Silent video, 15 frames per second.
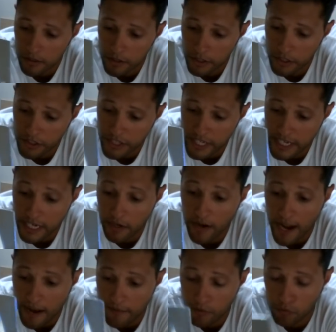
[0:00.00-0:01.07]
You can see here I
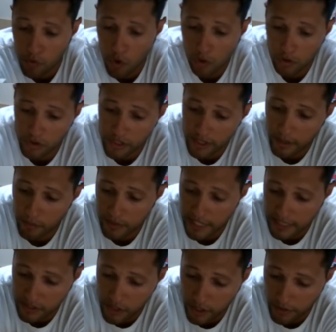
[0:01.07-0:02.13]
have the rollers, and then what
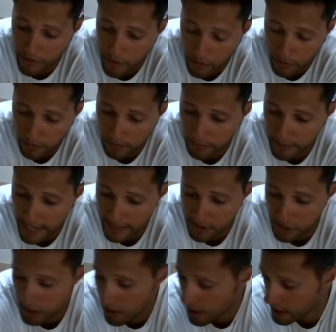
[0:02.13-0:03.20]
that's going to do, that
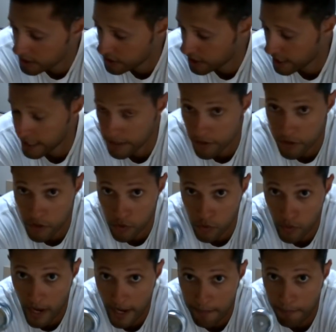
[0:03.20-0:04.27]
slides
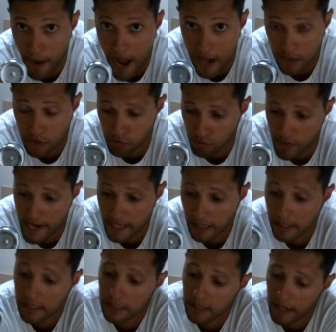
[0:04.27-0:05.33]
into a box rail.
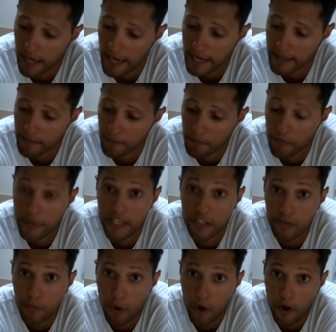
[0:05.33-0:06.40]
And
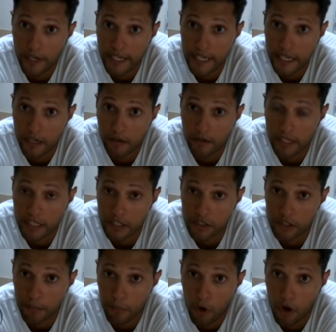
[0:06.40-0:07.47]
this part here
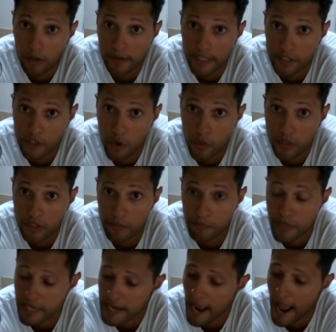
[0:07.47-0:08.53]
is the part that's going to
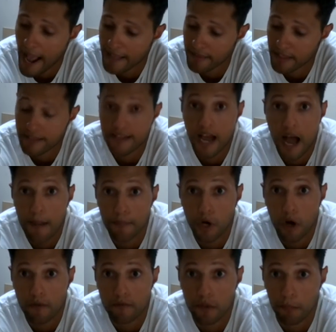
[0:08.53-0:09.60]
be at the top
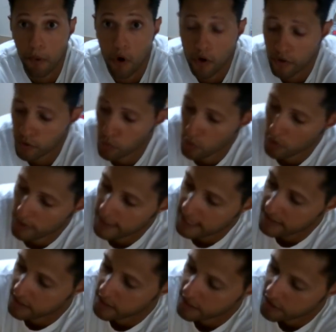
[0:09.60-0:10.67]
of the barn door, and
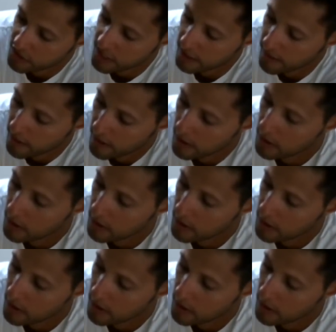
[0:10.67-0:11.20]
that's going to sit